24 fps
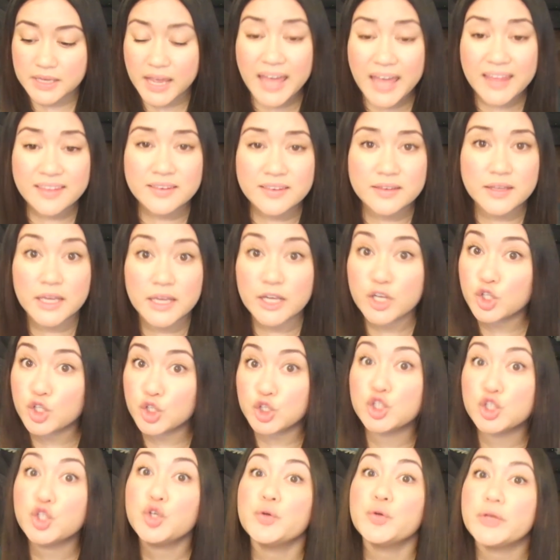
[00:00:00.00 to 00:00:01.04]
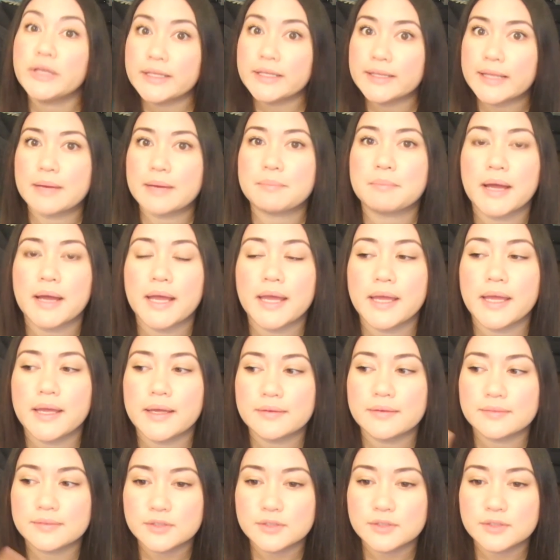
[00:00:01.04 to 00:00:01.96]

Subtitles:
and including like my